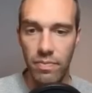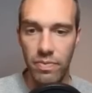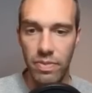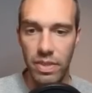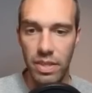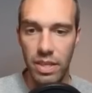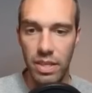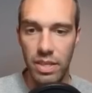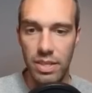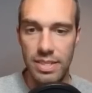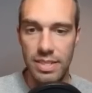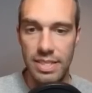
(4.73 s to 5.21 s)

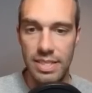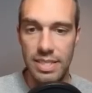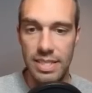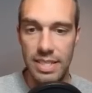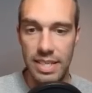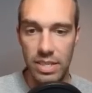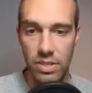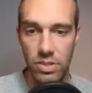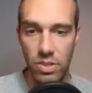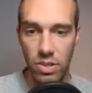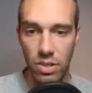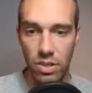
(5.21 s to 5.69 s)

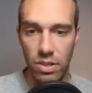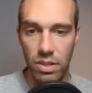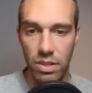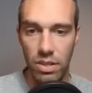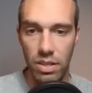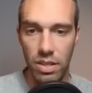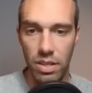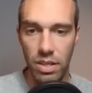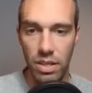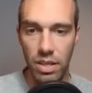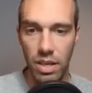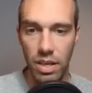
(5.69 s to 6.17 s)
Sneasel
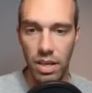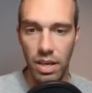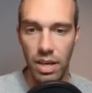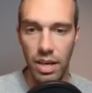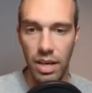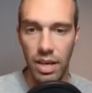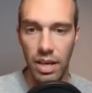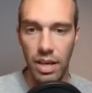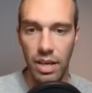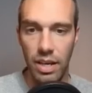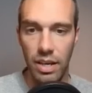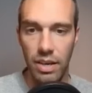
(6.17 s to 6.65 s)

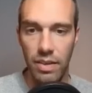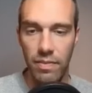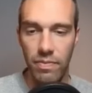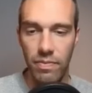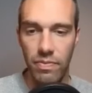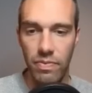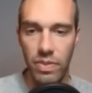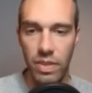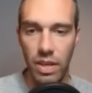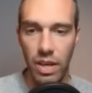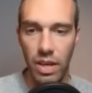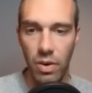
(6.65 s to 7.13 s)

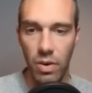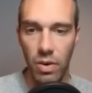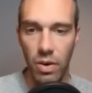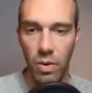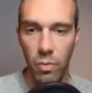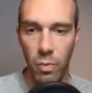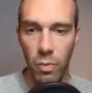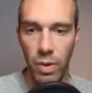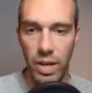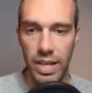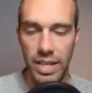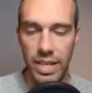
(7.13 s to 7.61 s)

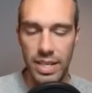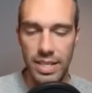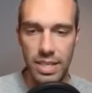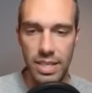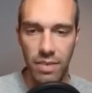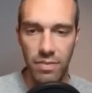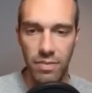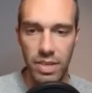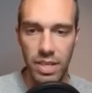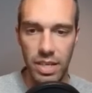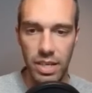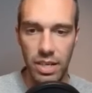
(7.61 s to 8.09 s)

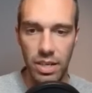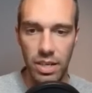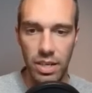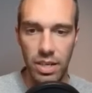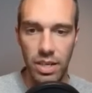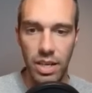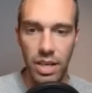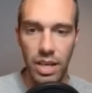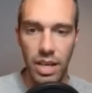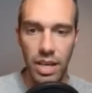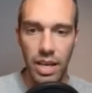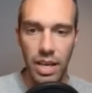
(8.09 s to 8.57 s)
187 here
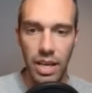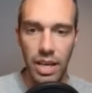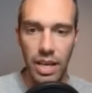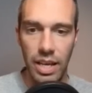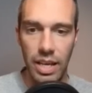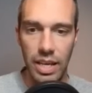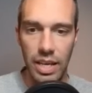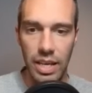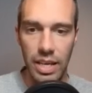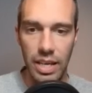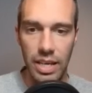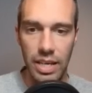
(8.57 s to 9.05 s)

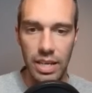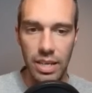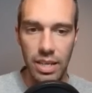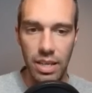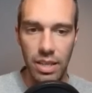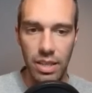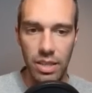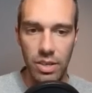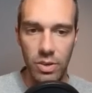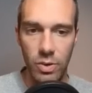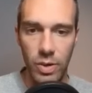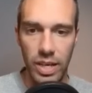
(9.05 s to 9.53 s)
in
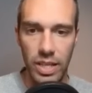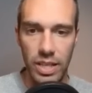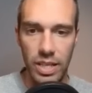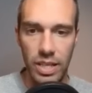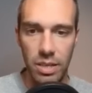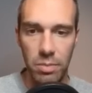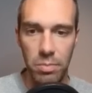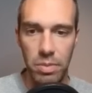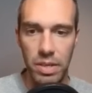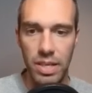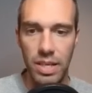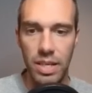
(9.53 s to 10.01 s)
the Great
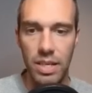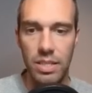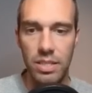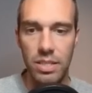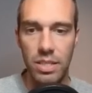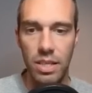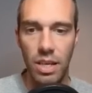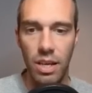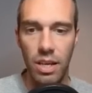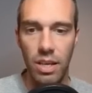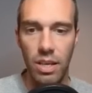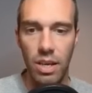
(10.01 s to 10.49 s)
League because
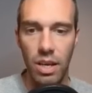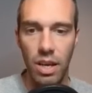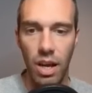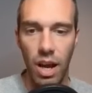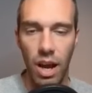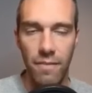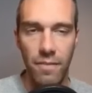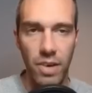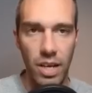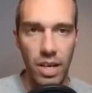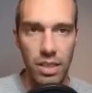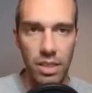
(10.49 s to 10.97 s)

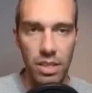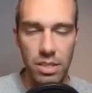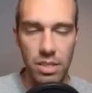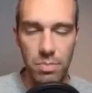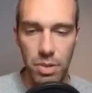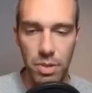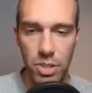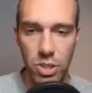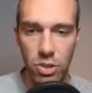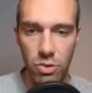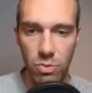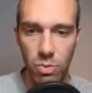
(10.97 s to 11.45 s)
I've got this
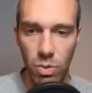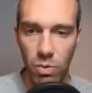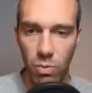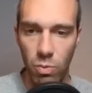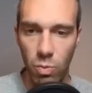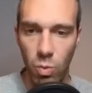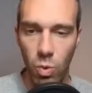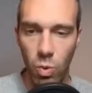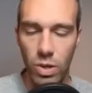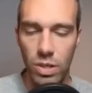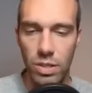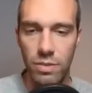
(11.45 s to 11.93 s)
bunch of
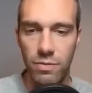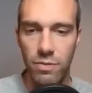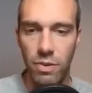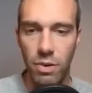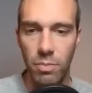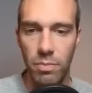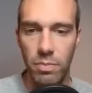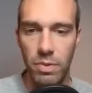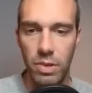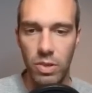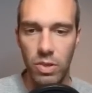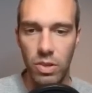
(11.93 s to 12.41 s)
rewards
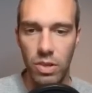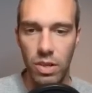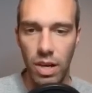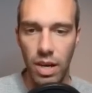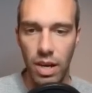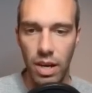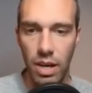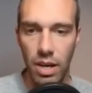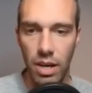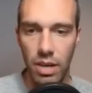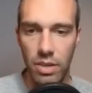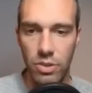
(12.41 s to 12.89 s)
from
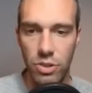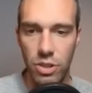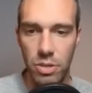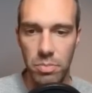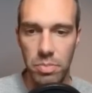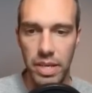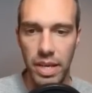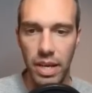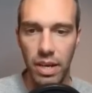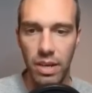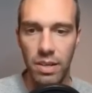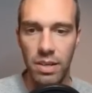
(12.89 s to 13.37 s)

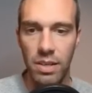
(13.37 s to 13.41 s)
GBL.